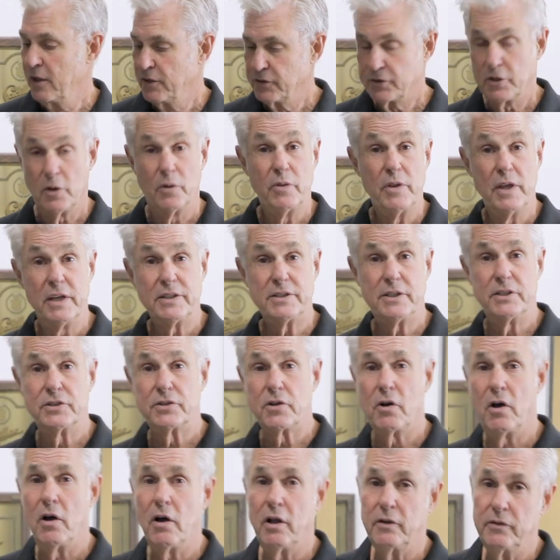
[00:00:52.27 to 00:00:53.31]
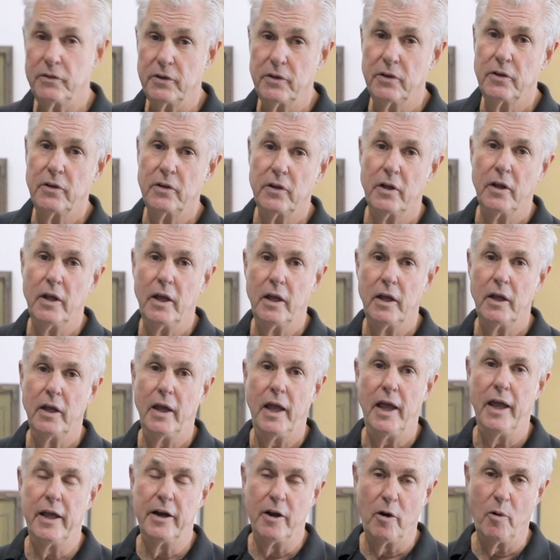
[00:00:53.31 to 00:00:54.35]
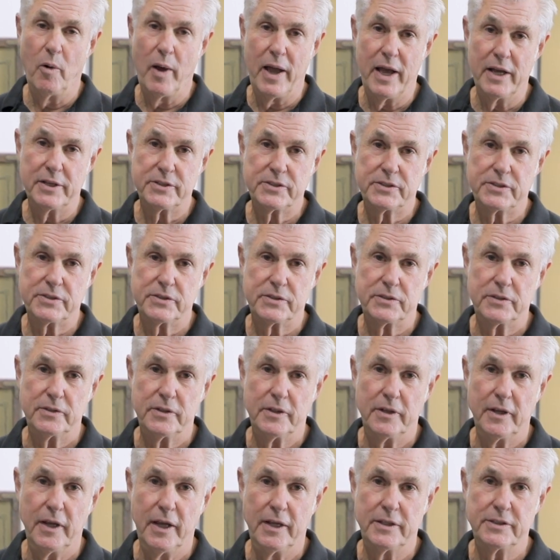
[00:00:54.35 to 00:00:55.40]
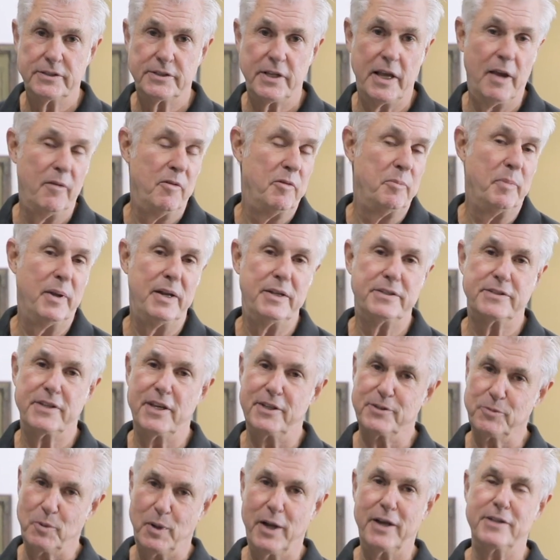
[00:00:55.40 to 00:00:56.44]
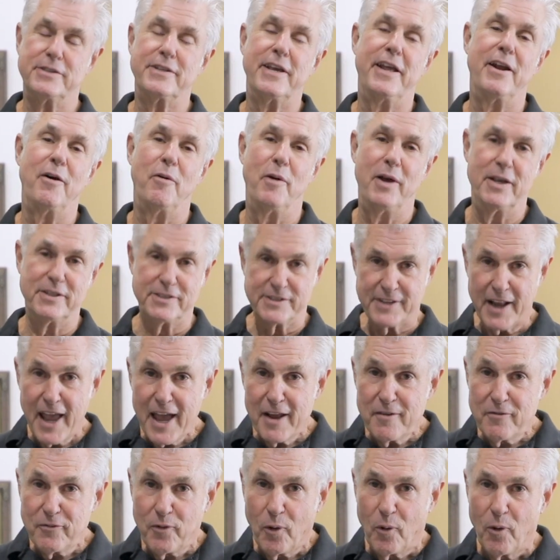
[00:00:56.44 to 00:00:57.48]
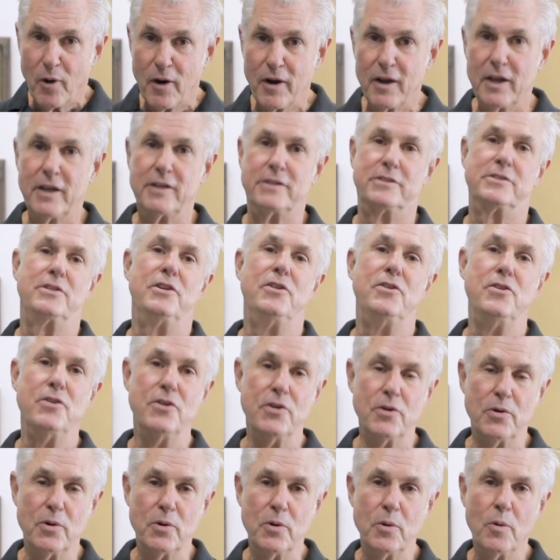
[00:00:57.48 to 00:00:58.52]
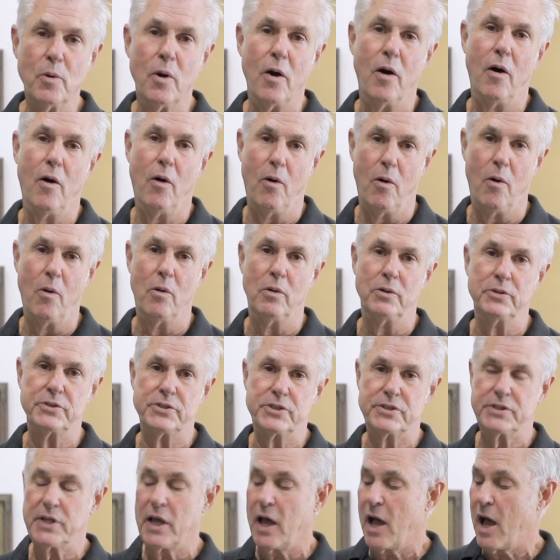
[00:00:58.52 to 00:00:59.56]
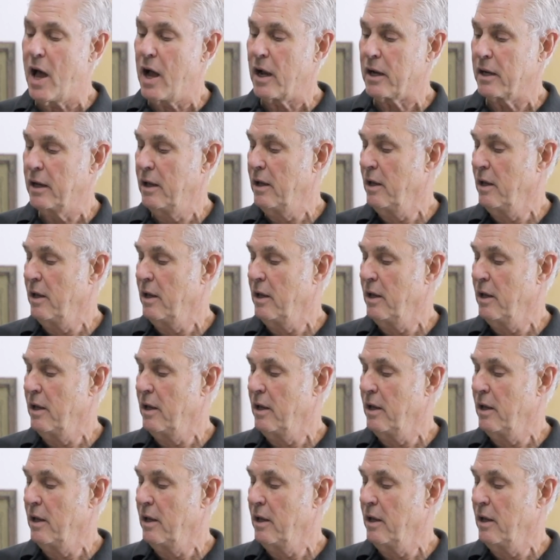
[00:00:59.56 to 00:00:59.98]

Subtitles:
So this is called NOS, and everybody says, what does NOS stand for? It's new old stock.